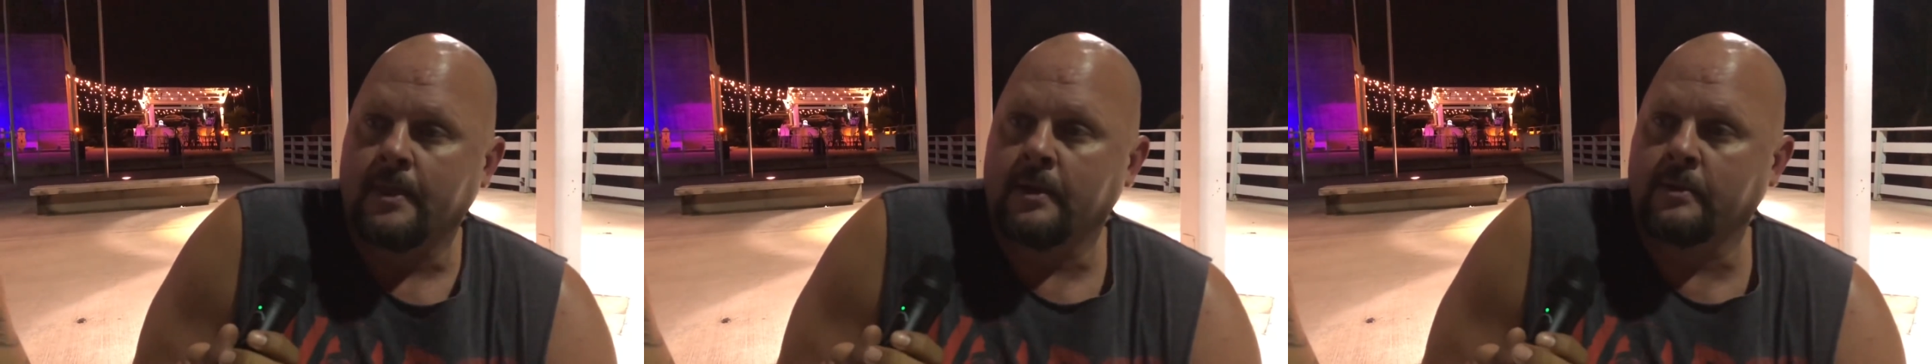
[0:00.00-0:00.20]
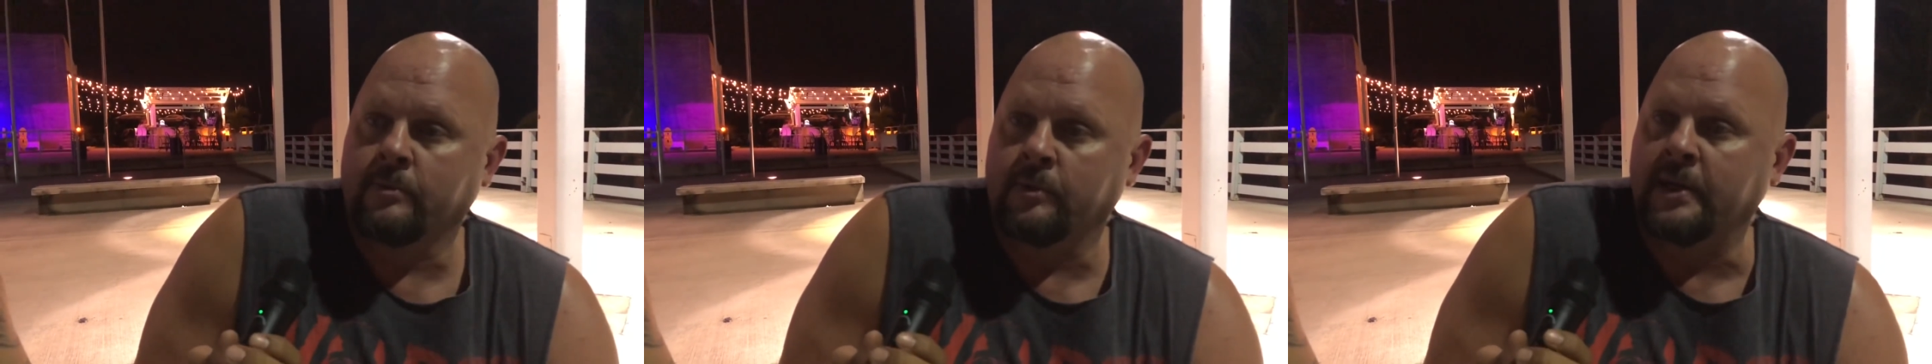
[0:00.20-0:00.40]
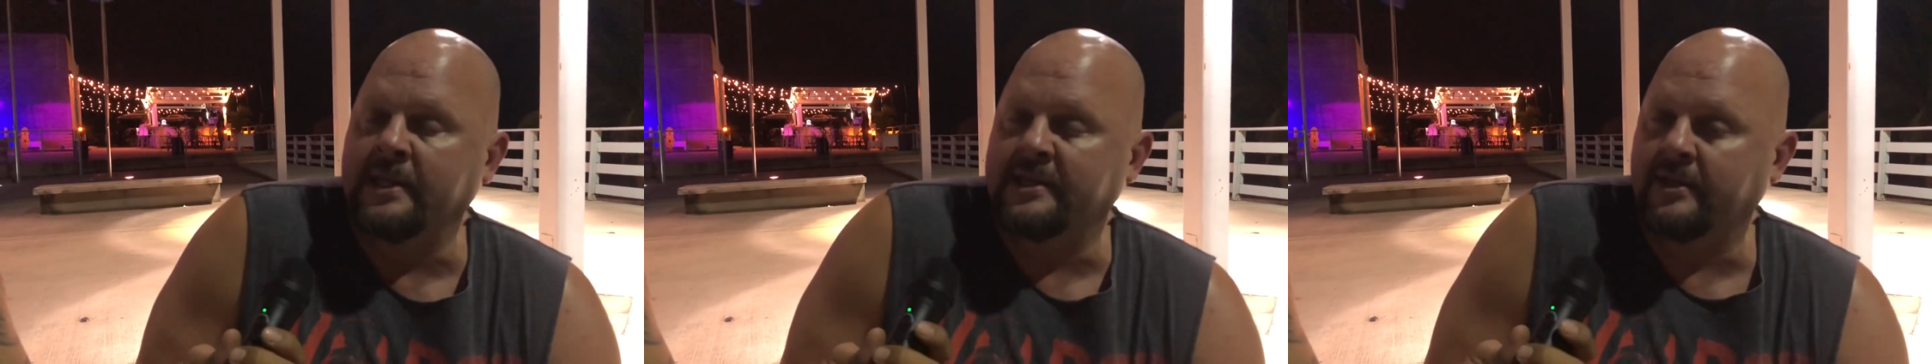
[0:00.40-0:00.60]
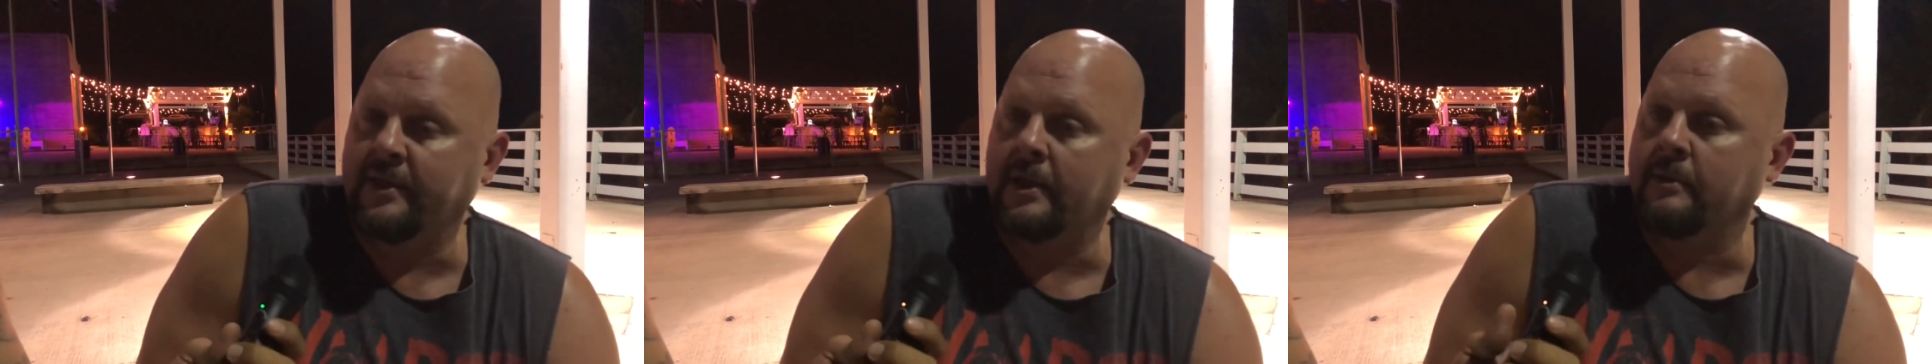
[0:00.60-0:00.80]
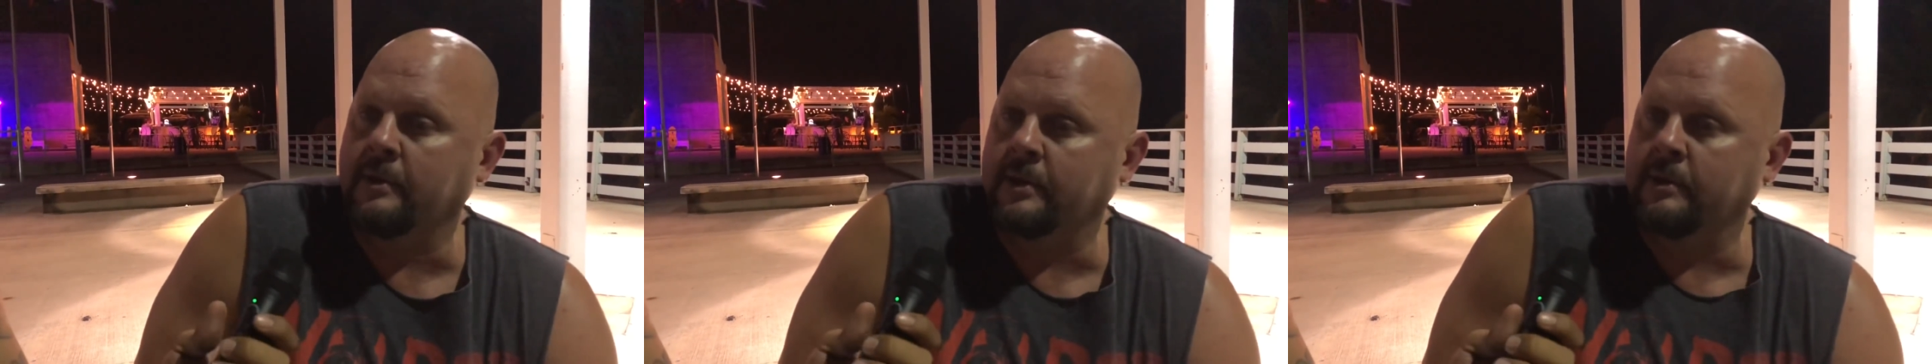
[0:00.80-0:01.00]
when he did
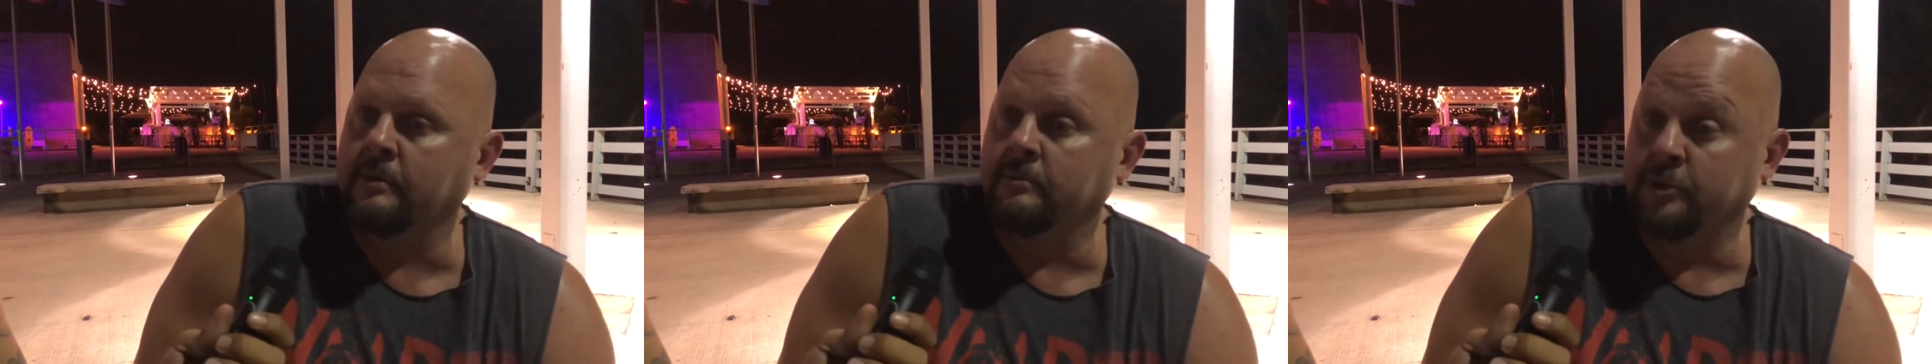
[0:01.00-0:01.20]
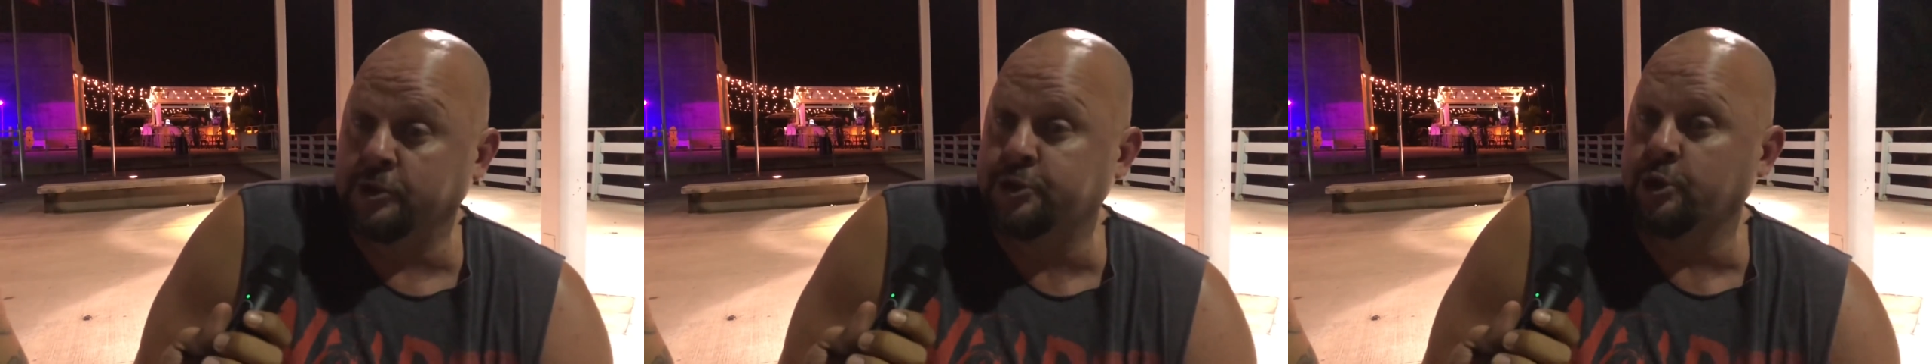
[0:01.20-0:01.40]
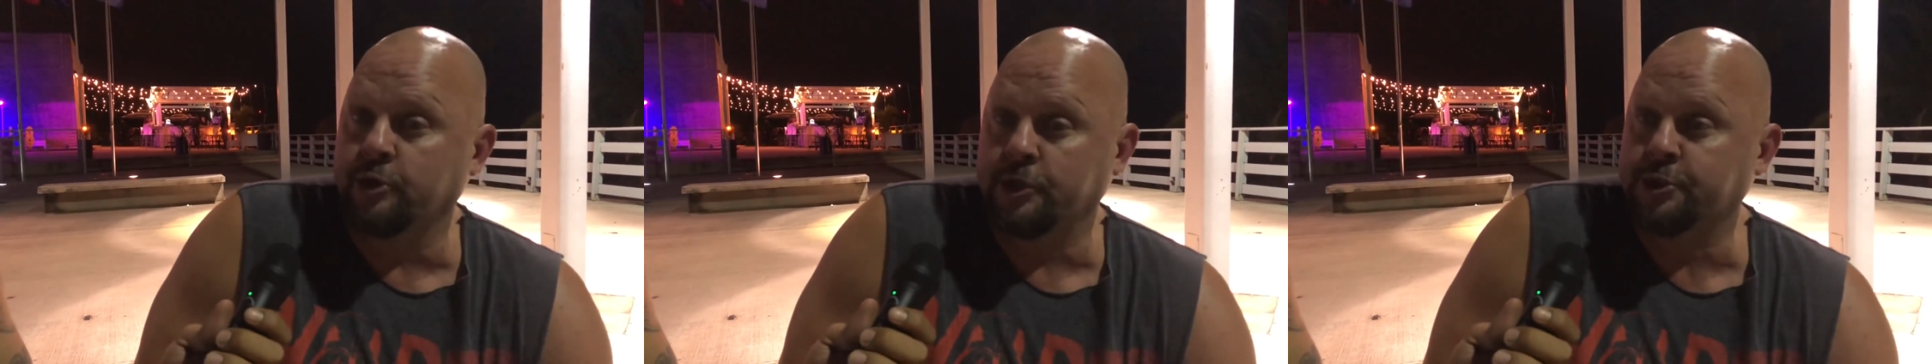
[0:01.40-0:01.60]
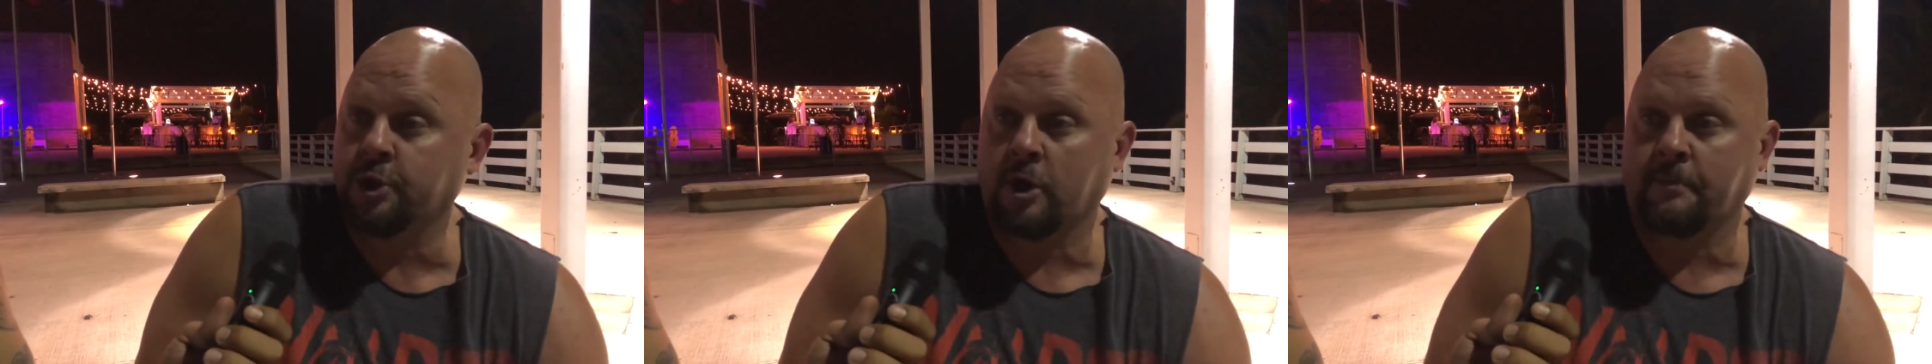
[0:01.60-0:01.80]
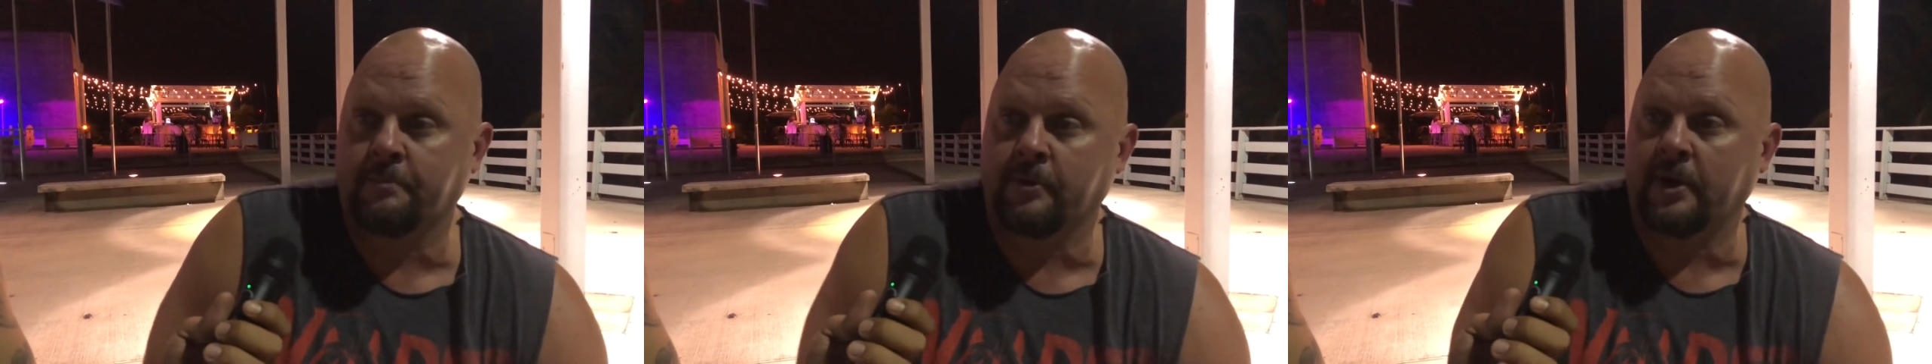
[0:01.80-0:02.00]
that, the shooting
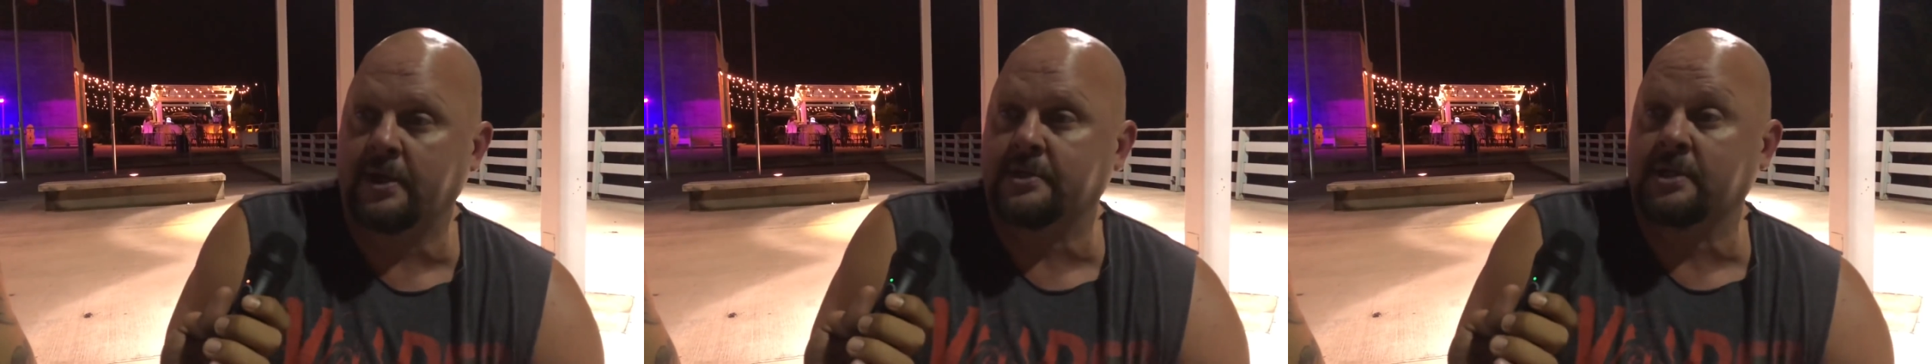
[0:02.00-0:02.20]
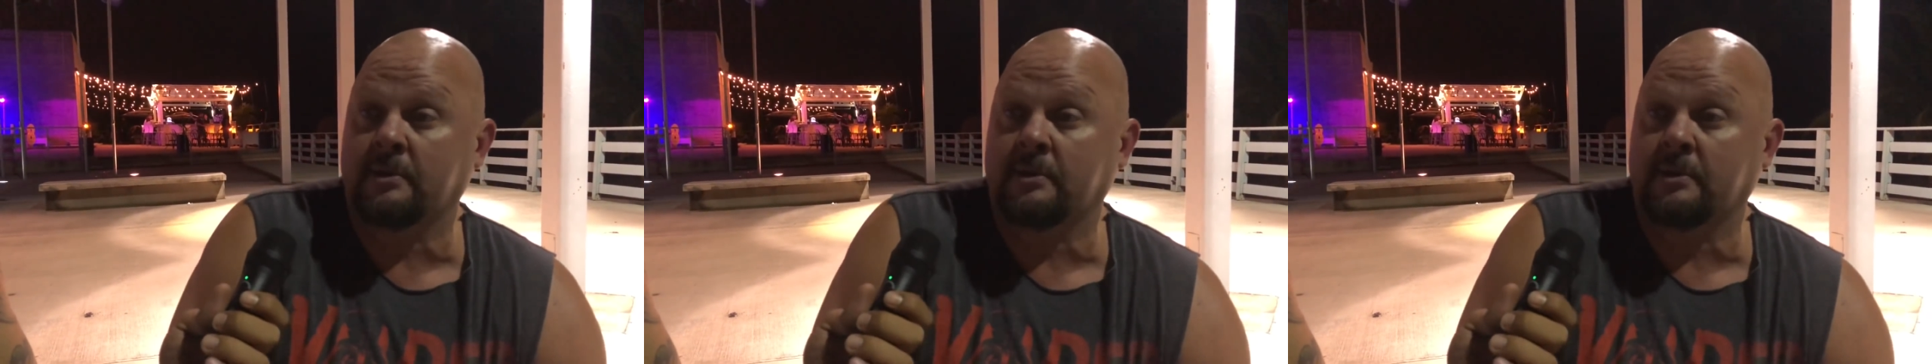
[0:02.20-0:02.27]
star press,